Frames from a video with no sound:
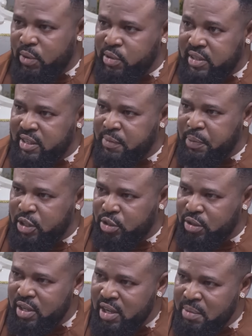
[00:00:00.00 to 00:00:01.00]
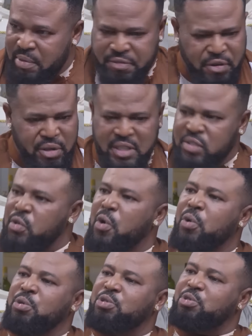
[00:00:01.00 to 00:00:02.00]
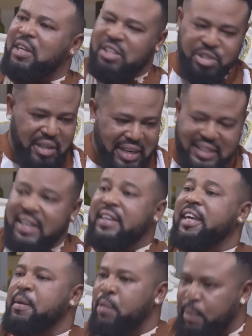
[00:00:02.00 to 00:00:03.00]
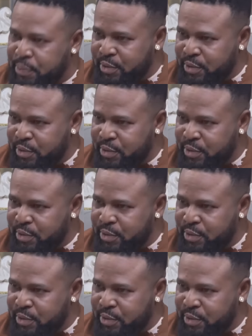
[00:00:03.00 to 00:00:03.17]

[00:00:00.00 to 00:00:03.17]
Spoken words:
that was in the picture before this whole traditional thing came up.